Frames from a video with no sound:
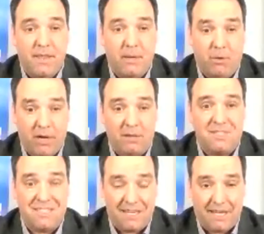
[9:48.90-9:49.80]
They were
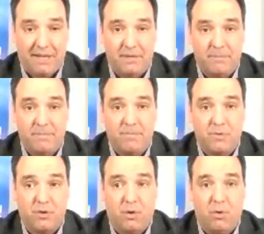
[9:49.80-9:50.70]
announced today.
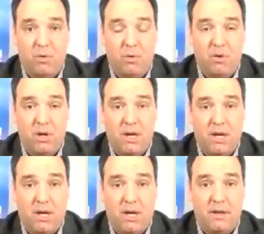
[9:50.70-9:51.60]
So
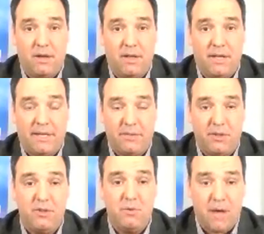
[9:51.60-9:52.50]
in
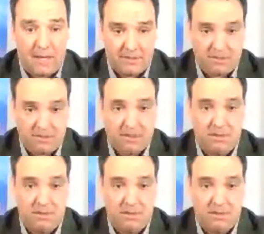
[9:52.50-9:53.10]
the U.S.,